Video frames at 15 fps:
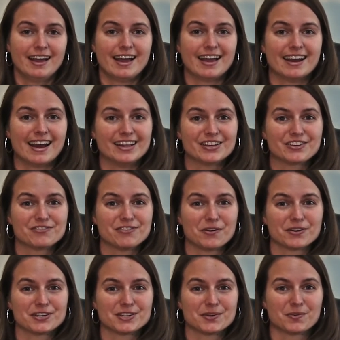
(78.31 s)
and I look
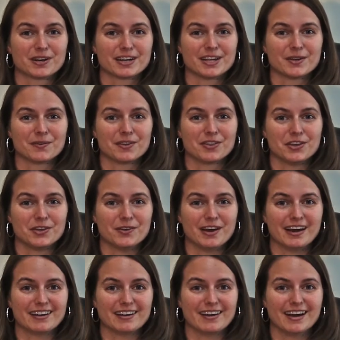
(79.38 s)
forward to working with you
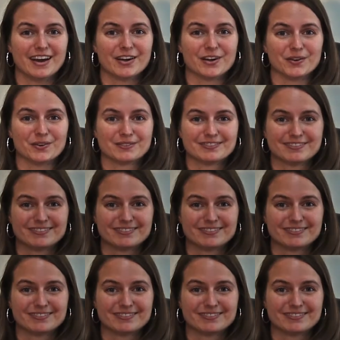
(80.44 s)
at Enago.